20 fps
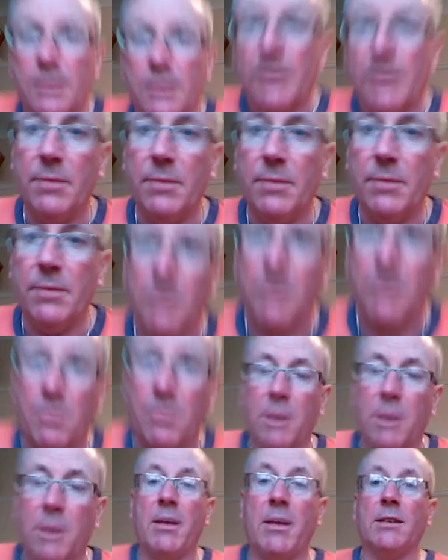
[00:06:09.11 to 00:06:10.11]
Um, I'd
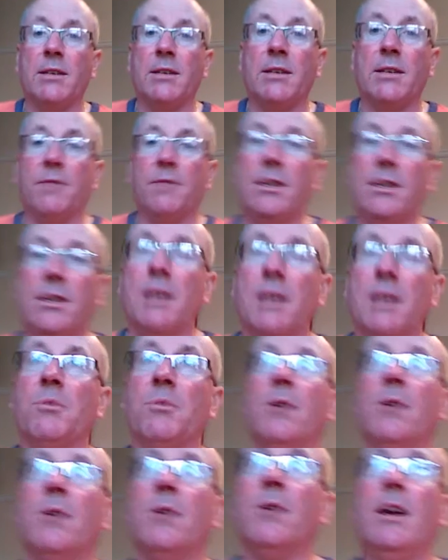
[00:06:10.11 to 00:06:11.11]
be amazed if it did,
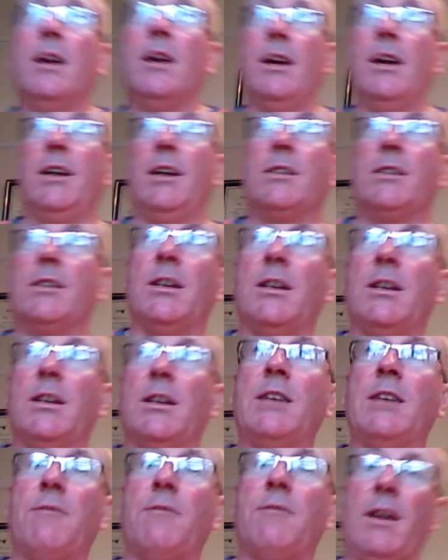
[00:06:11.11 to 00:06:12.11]
but it's a
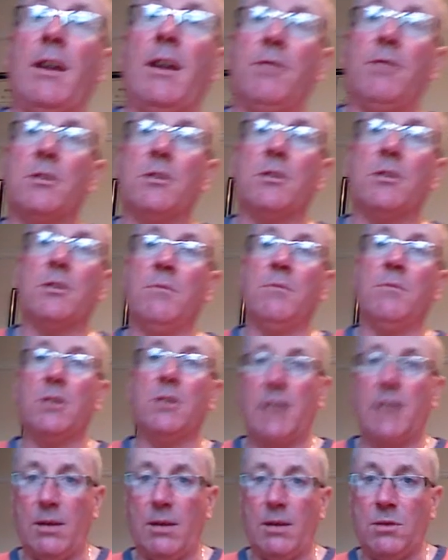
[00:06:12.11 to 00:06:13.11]
nice flavoursome
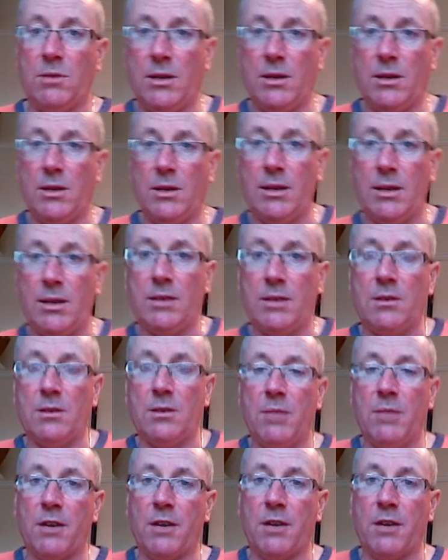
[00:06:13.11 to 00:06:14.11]
stout and it's
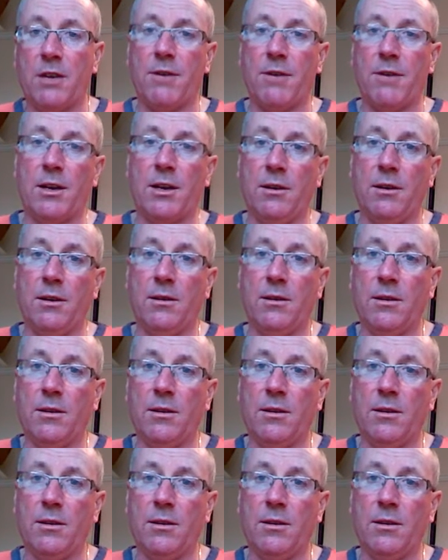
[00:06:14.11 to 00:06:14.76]
going to be a cracker